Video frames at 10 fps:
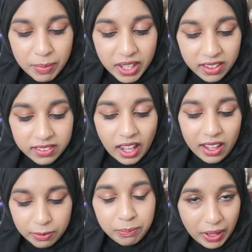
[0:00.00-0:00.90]
because
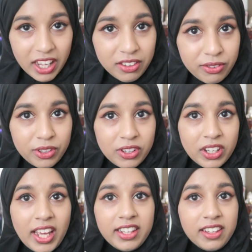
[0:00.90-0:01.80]
I paid for
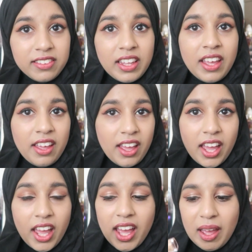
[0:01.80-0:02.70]
you. Like, there's
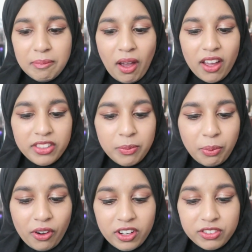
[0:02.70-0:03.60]
other
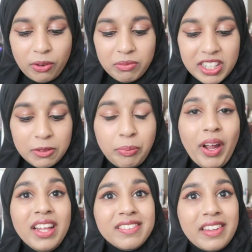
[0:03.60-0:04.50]
products from these
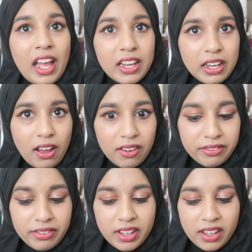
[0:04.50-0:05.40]
brands that I
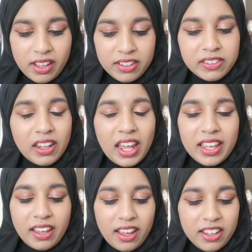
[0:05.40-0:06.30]
love. So,
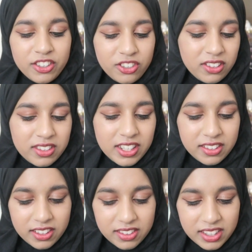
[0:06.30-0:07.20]
like, it's just
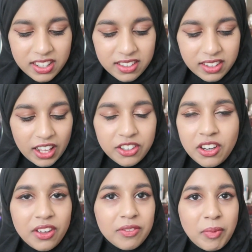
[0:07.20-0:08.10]
these concealers that I don't
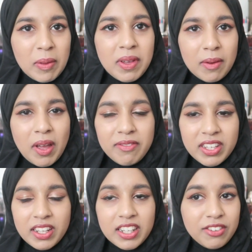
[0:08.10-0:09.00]
know, maybe I'm
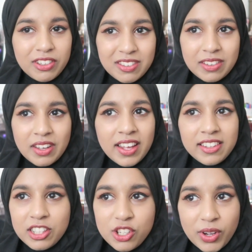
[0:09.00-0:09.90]
having an iffy
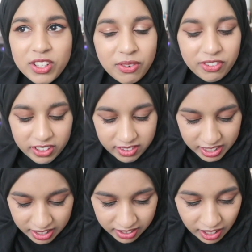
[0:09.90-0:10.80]
situation with
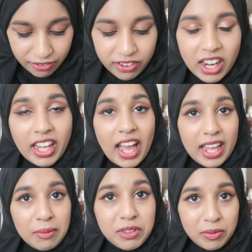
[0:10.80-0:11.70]
concealers. I feel like I
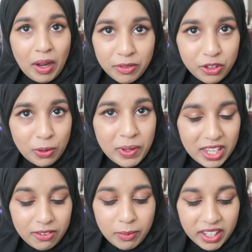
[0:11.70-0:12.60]
am sometimes too
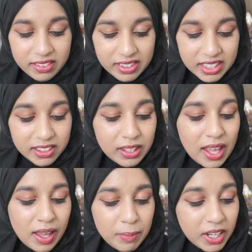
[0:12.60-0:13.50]
picky with my concealers
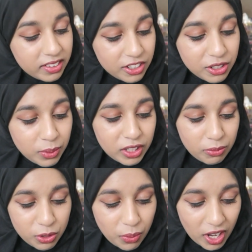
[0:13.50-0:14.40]
because I do want
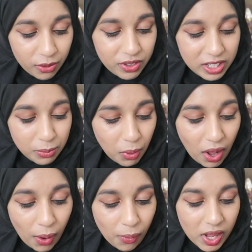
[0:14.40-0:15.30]
them to work really
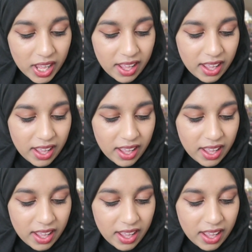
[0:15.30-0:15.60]
well.